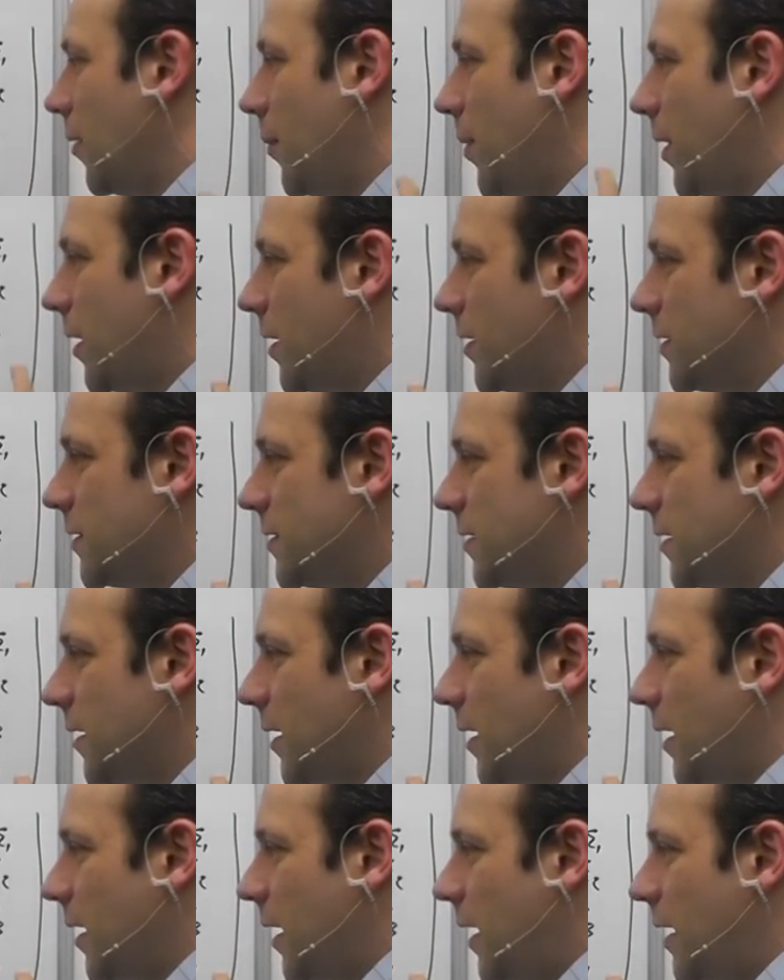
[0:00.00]
because
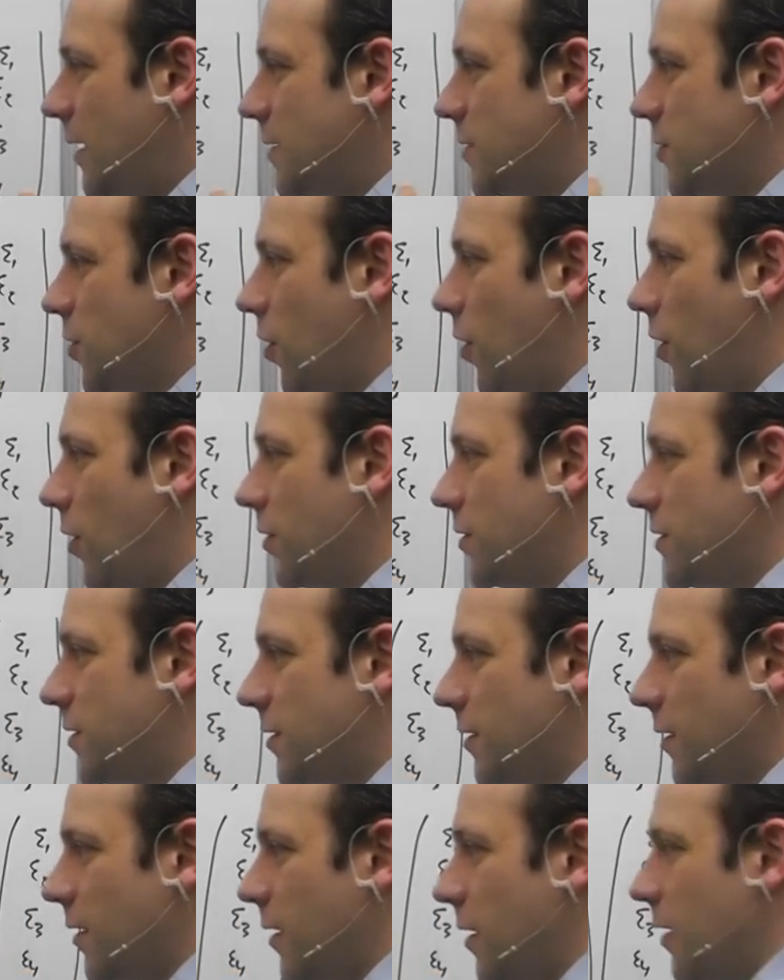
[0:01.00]
it's not